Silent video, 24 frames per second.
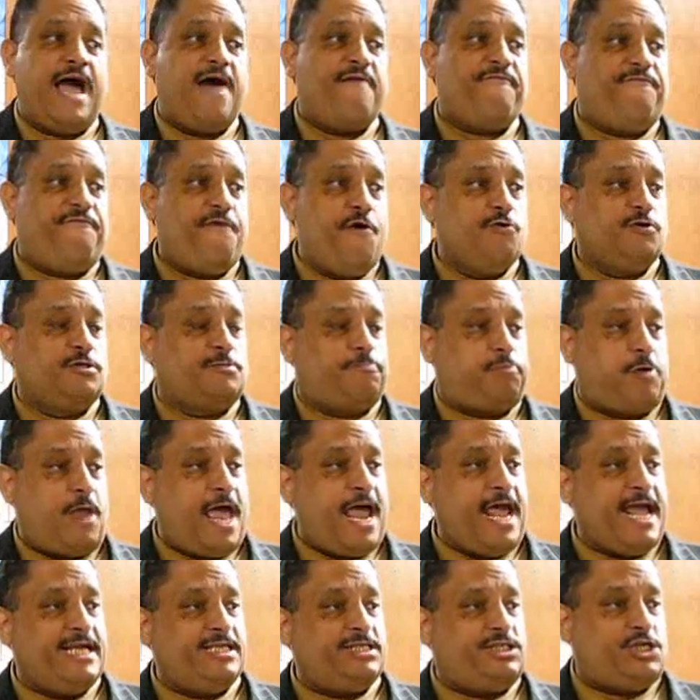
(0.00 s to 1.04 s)
got folks
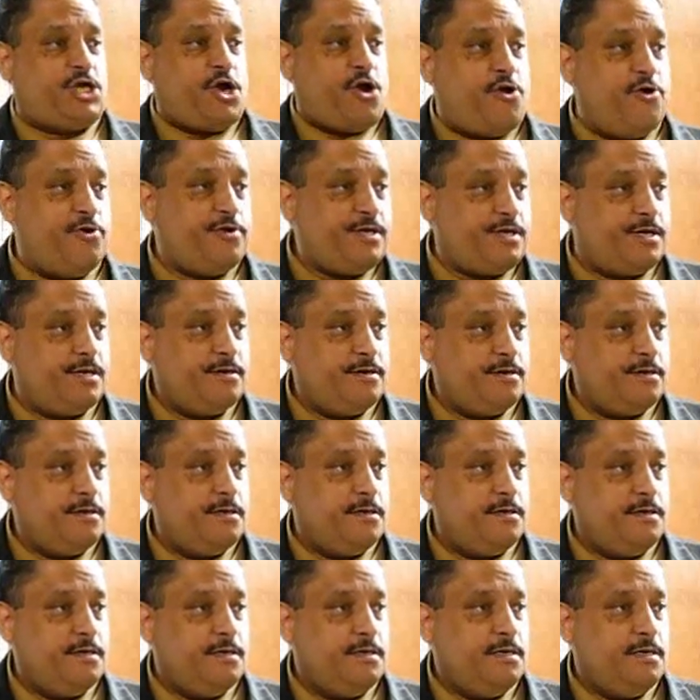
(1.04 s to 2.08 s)
playing church.
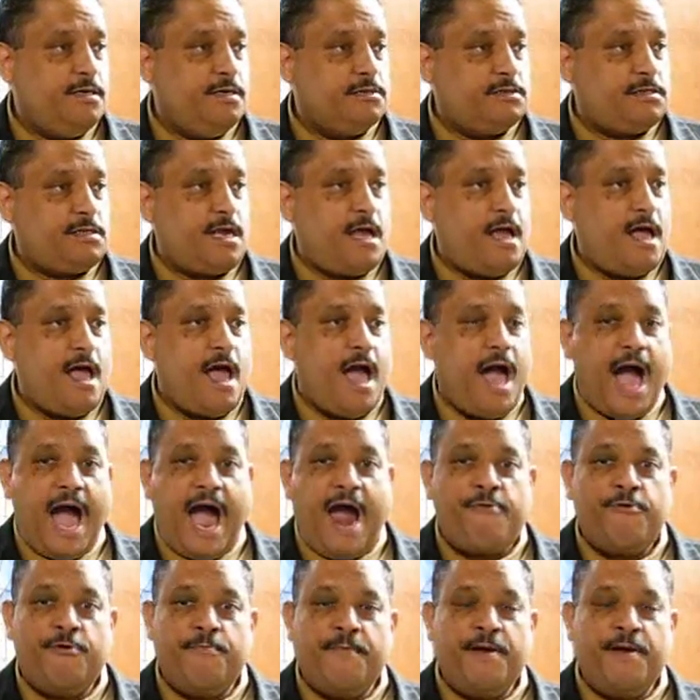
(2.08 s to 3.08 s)
I